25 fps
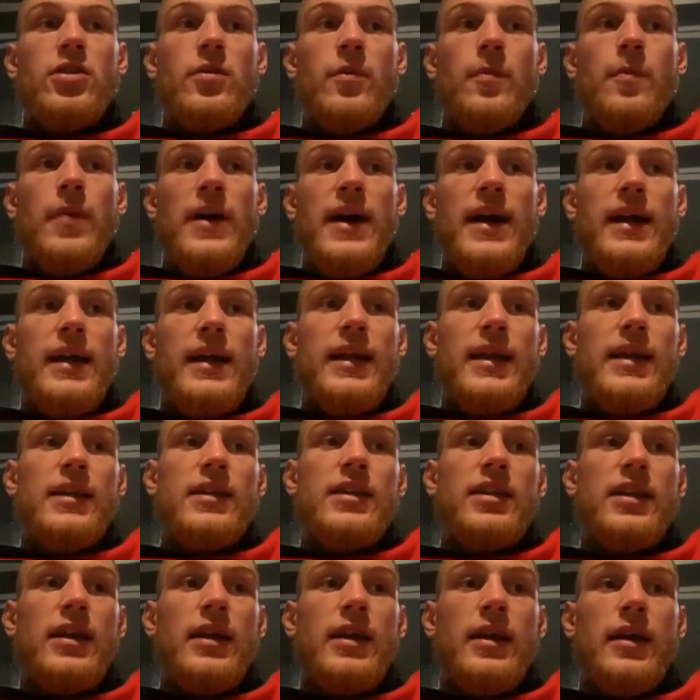back
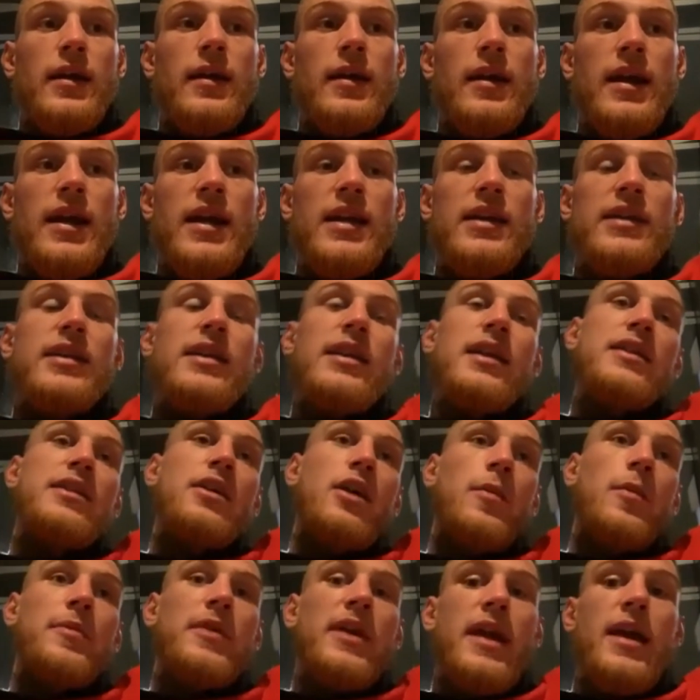into into the
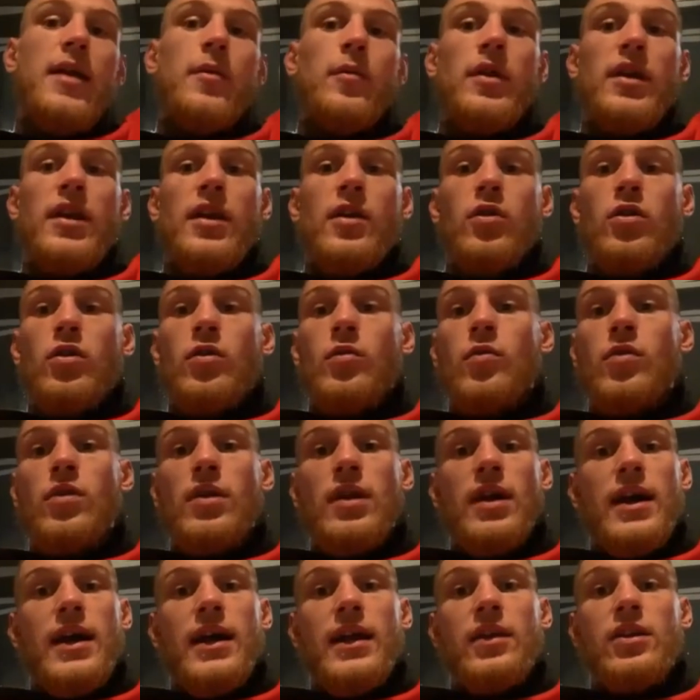top ten with another one,
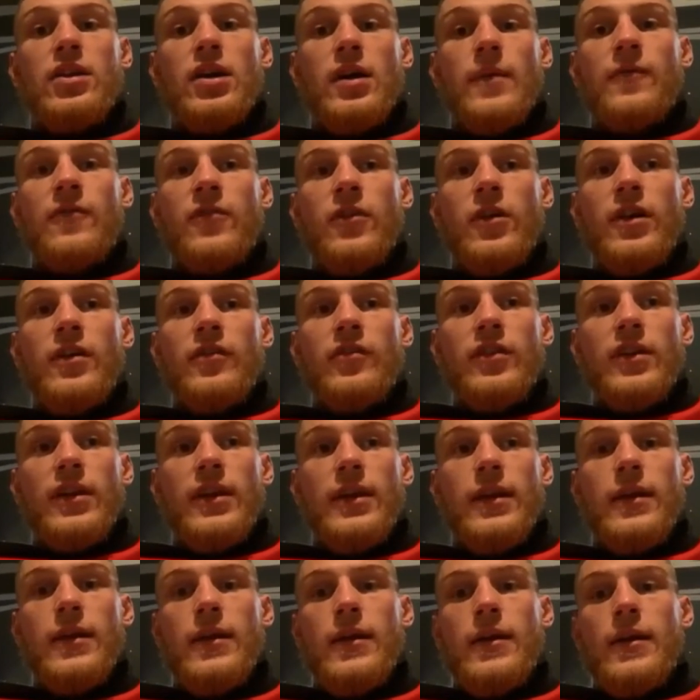and top five in
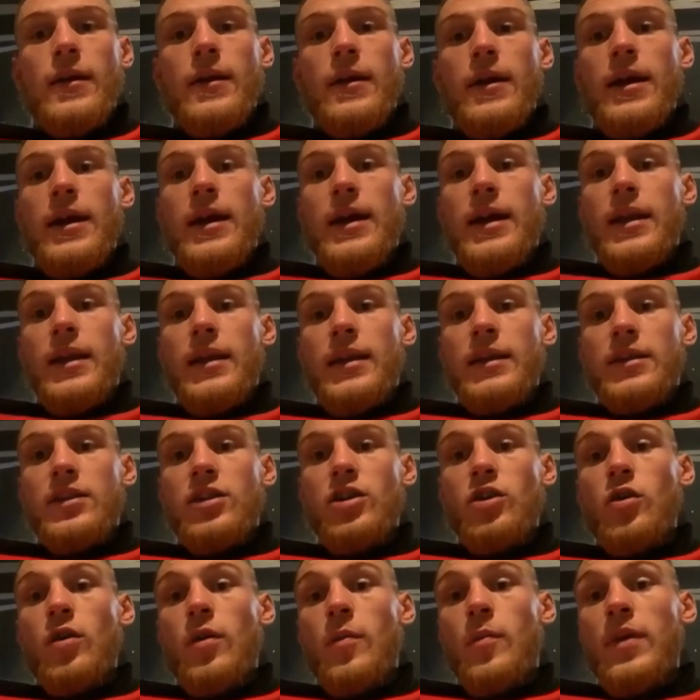in the
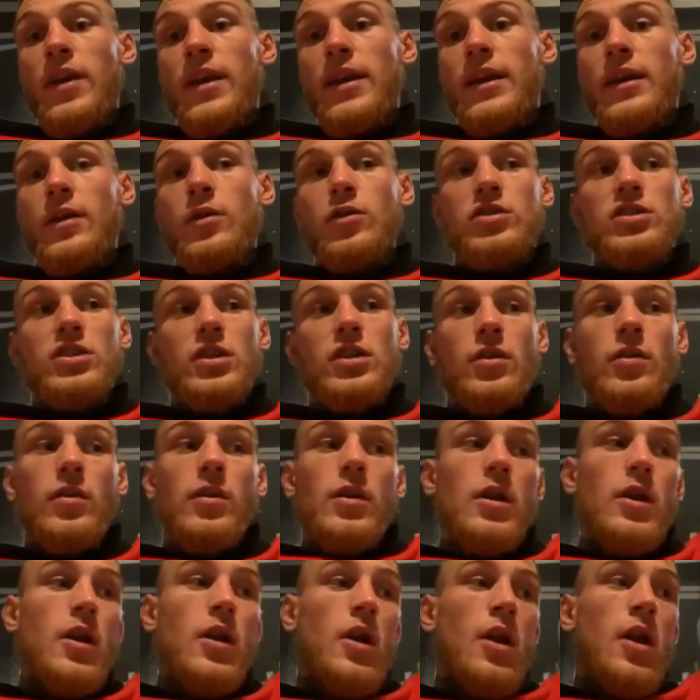two I'm with now. So
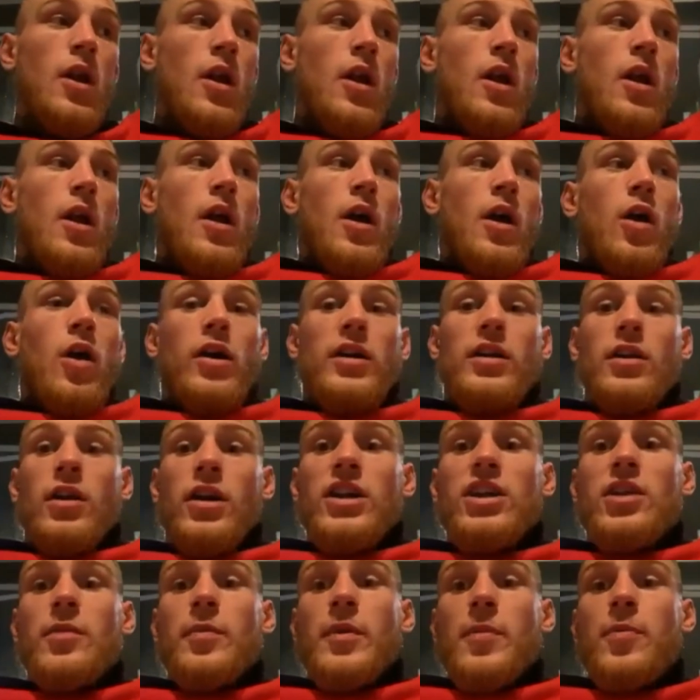I'd like
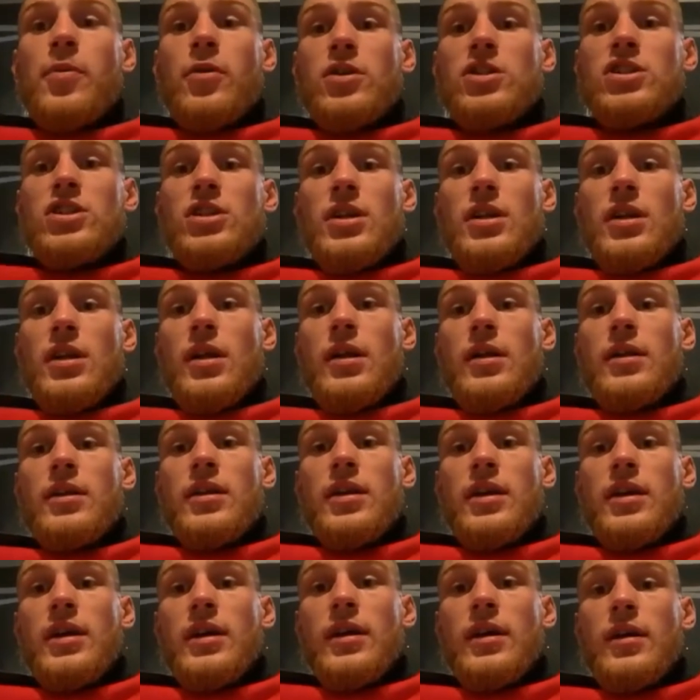to be pushing
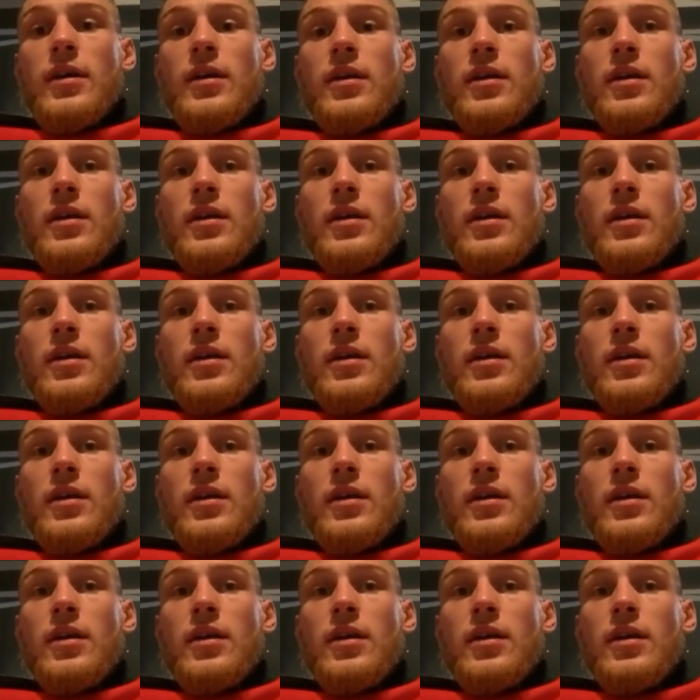to